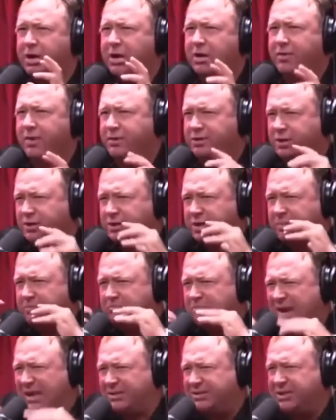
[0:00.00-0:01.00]
that's just a
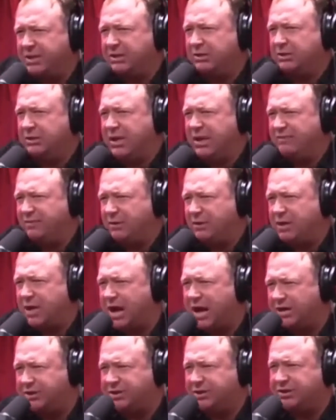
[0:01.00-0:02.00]
basic level
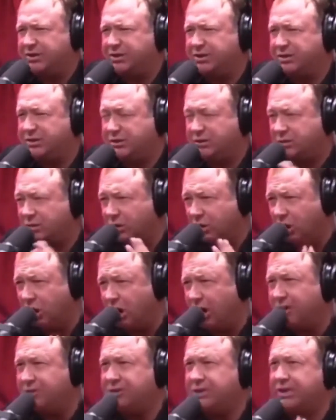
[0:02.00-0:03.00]
consciousness to
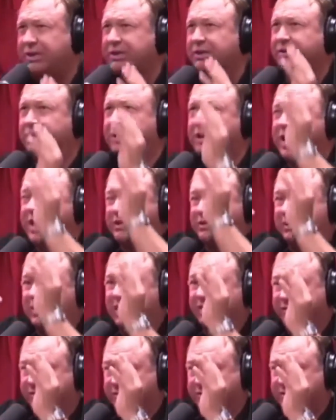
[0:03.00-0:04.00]
launch into the next
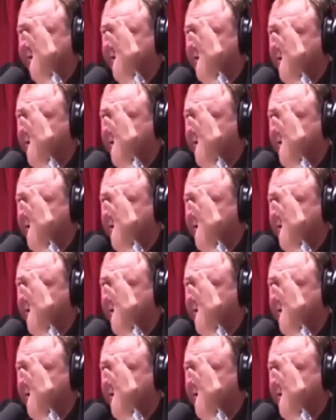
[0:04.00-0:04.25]
levels.